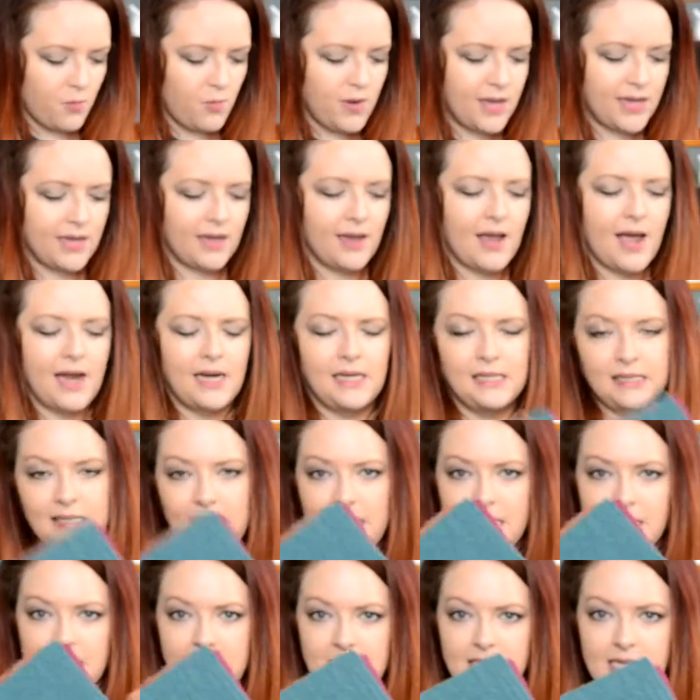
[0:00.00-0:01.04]
we can kind of
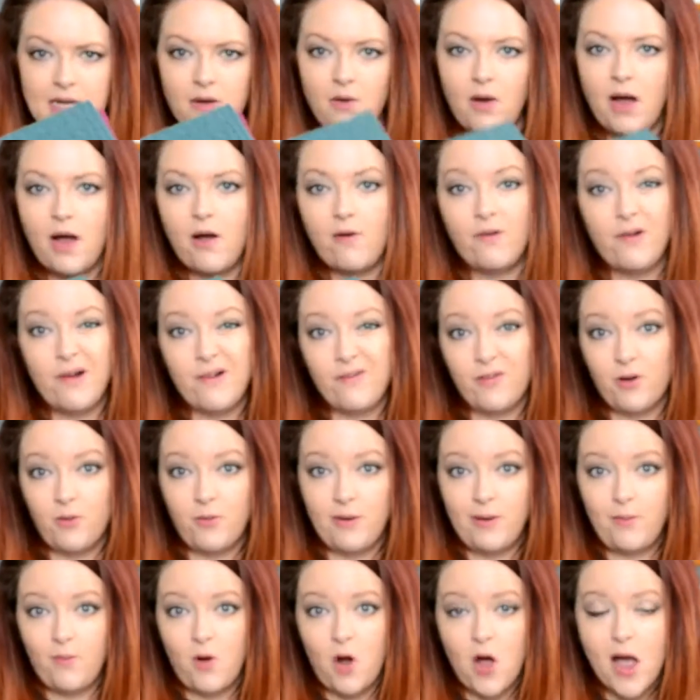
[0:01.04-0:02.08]
lay these out however
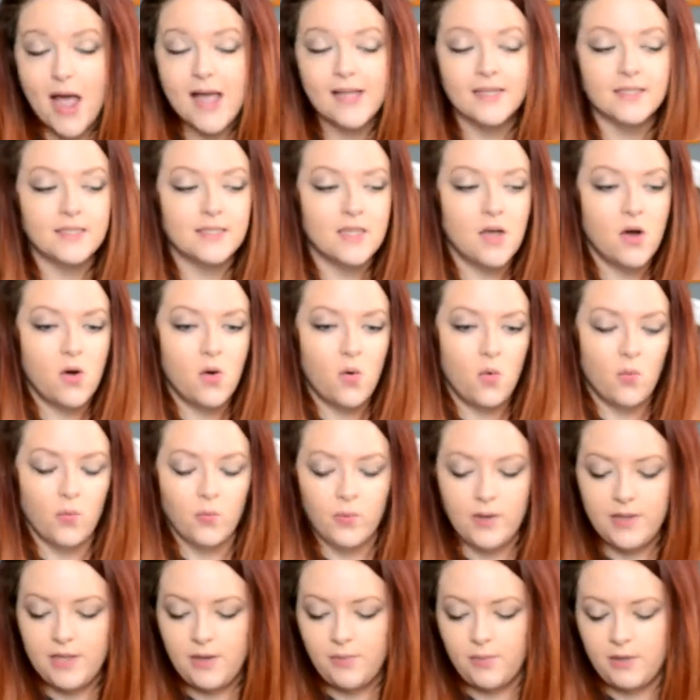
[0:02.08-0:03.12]
we want. So
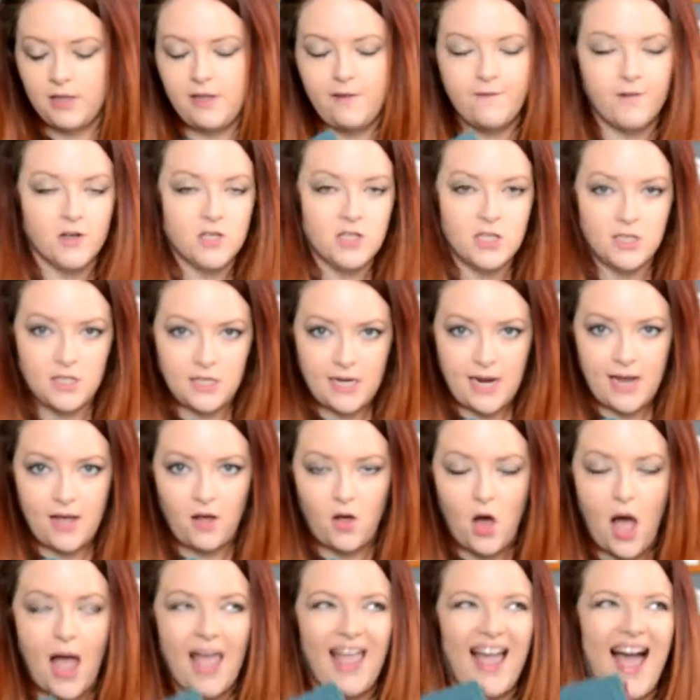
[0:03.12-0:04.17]
really, really
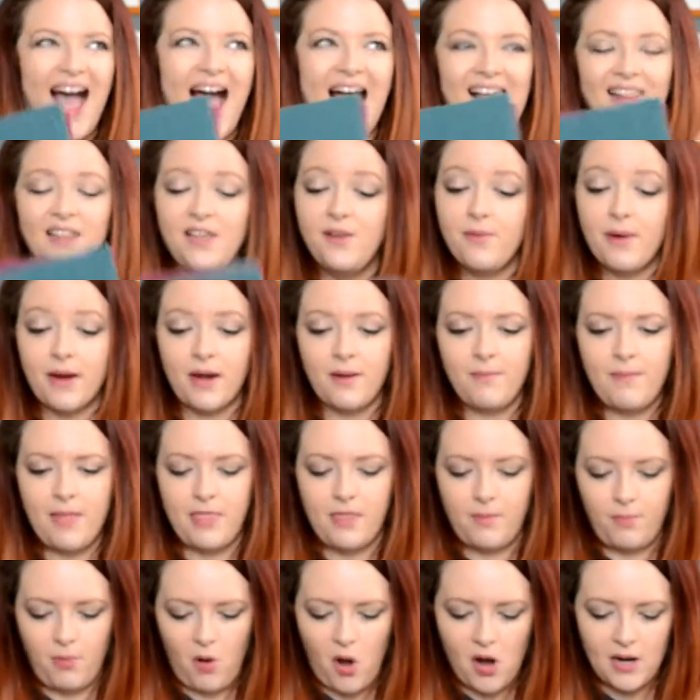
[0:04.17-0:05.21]
versatile. I highly
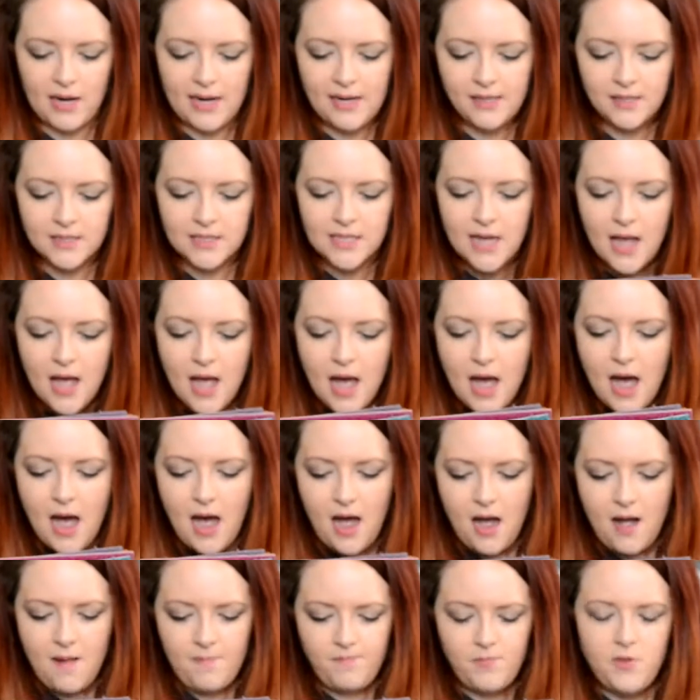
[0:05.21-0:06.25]
recommend the product.
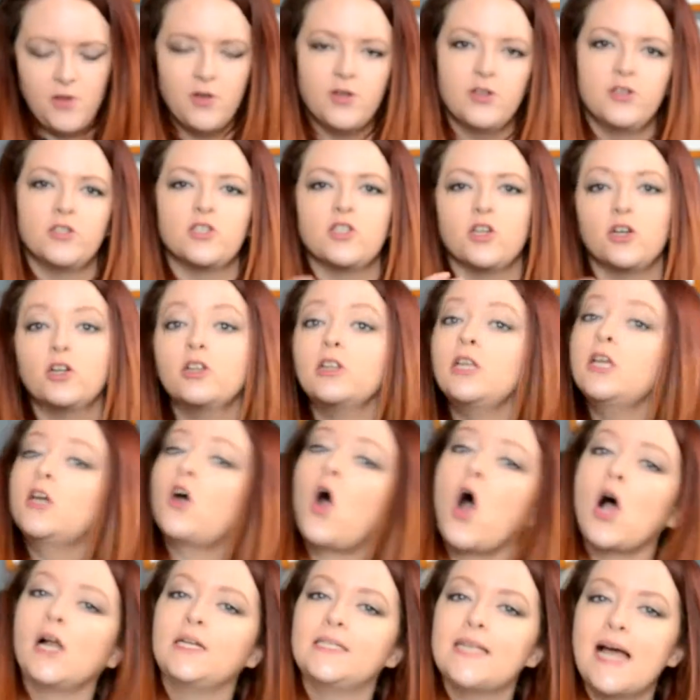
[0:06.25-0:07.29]
You can certainly
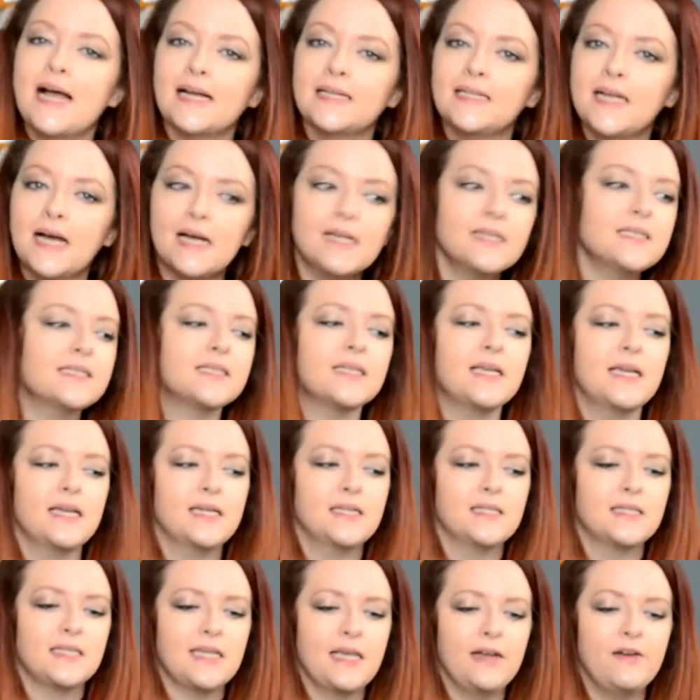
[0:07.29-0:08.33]
contact us.
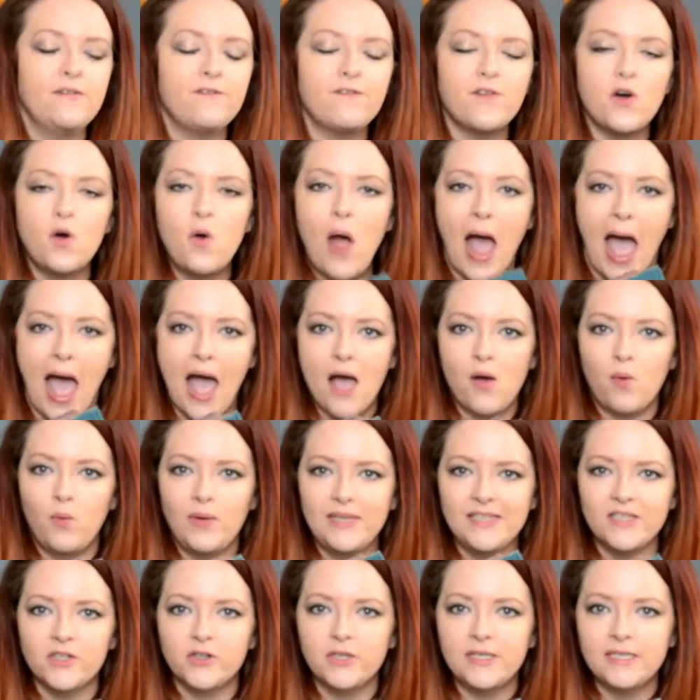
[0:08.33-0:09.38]
It's
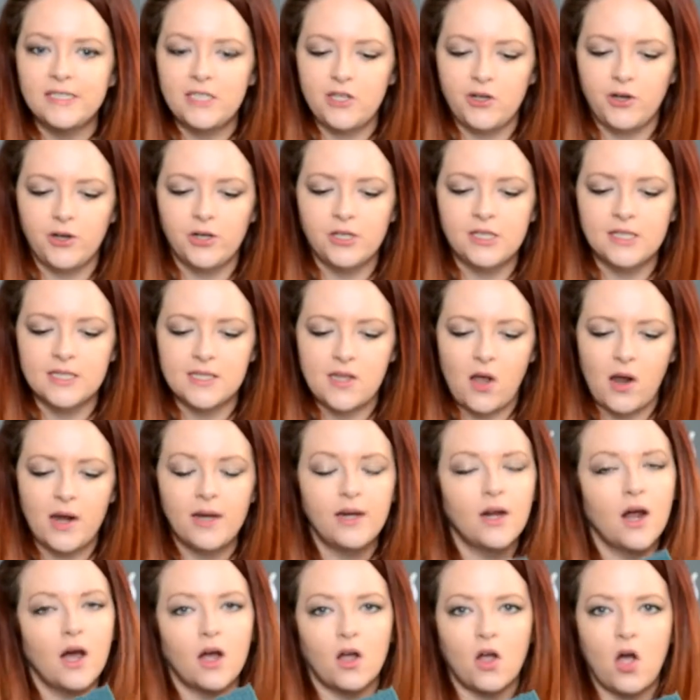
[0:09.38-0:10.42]

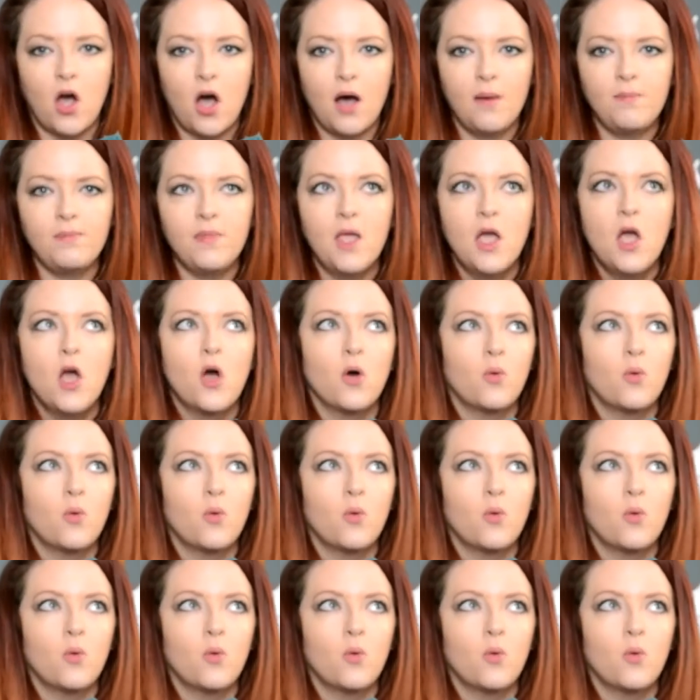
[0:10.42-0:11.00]
info@windsorinteriordesign.com.